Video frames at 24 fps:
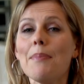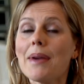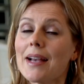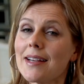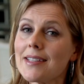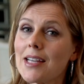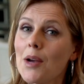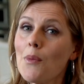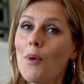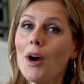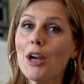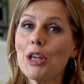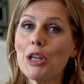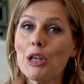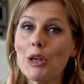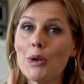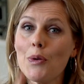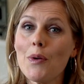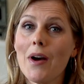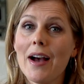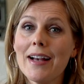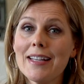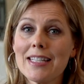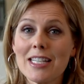Because I want
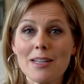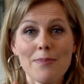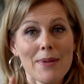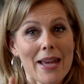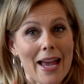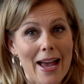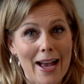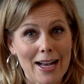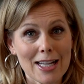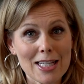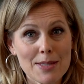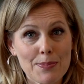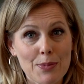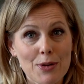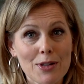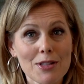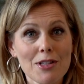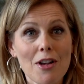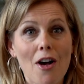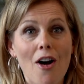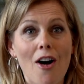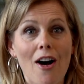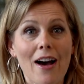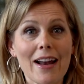you guys to be
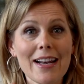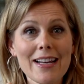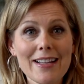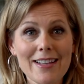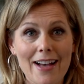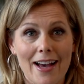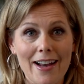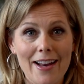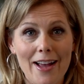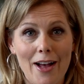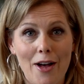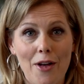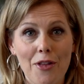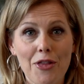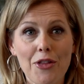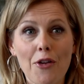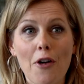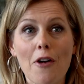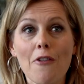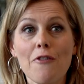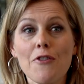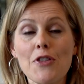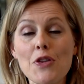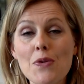experts on gut health,
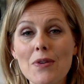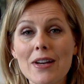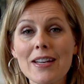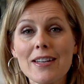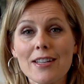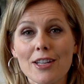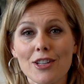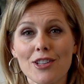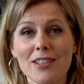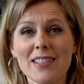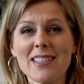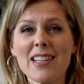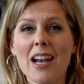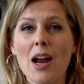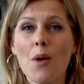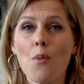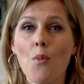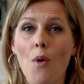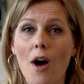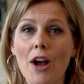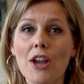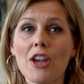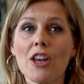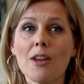there are a few conditions that I
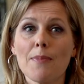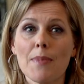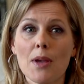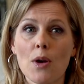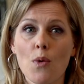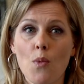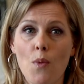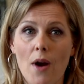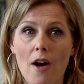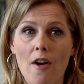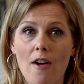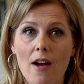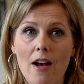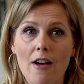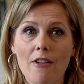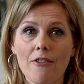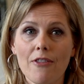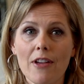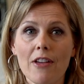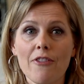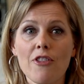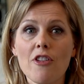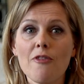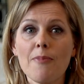want you to be aware of.
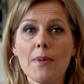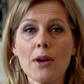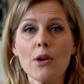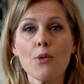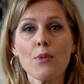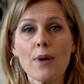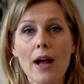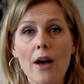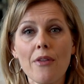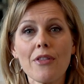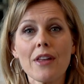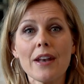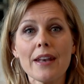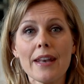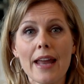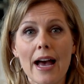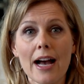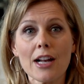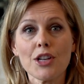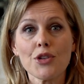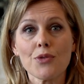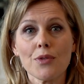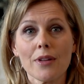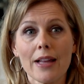If you've been around the
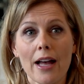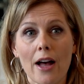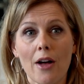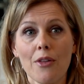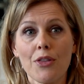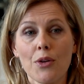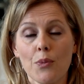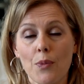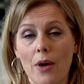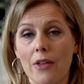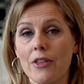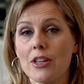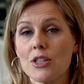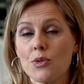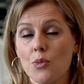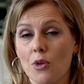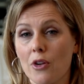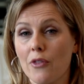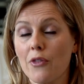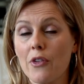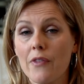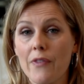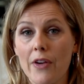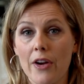natural health and wellness
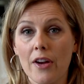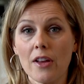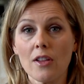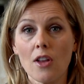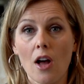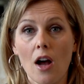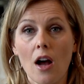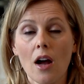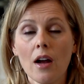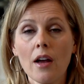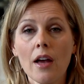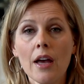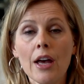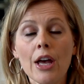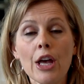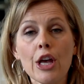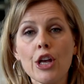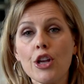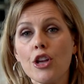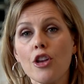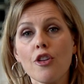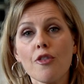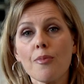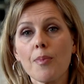world for very long,
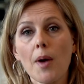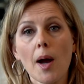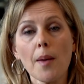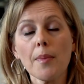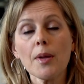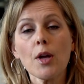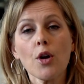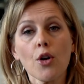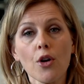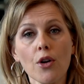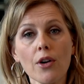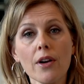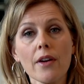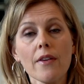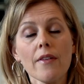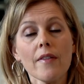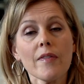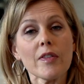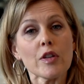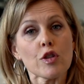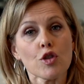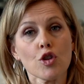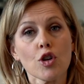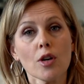you've probably heard
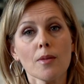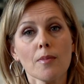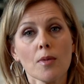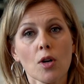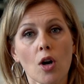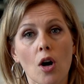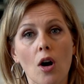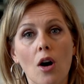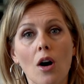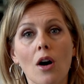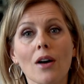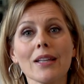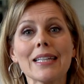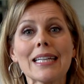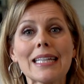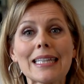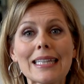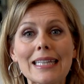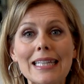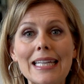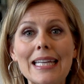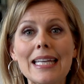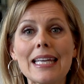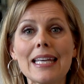of a term called
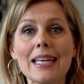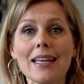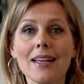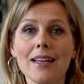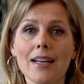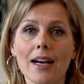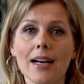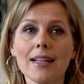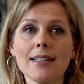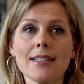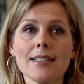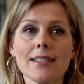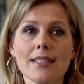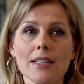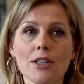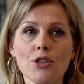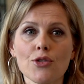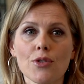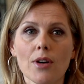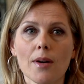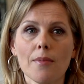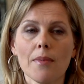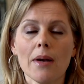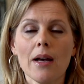leaky gut
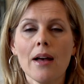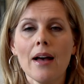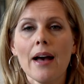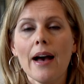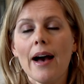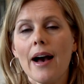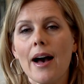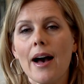syndrome.